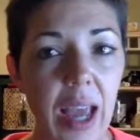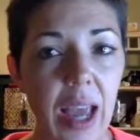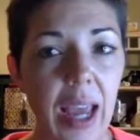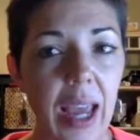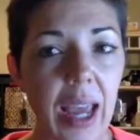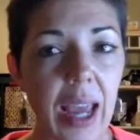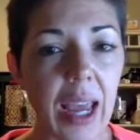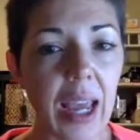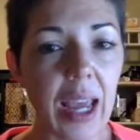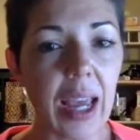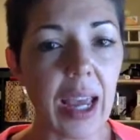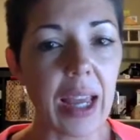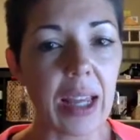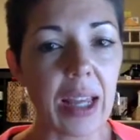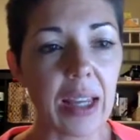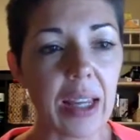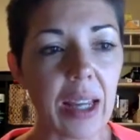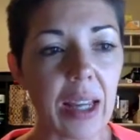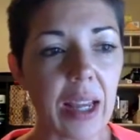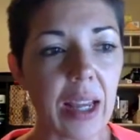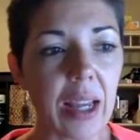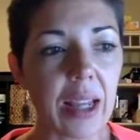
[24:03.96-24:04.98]

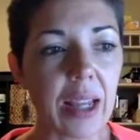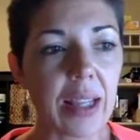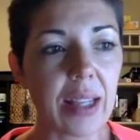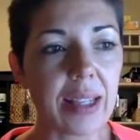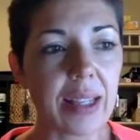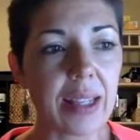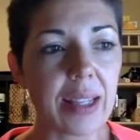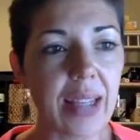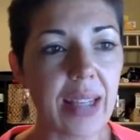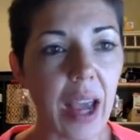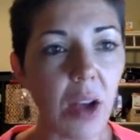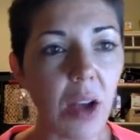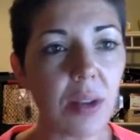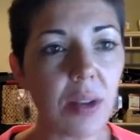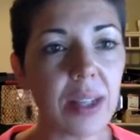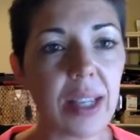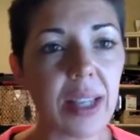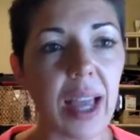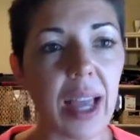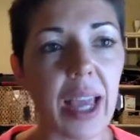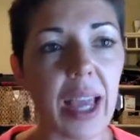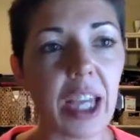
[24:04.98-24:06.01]
and it sounds
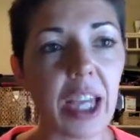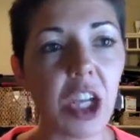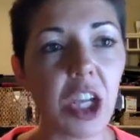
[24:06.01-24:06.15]
like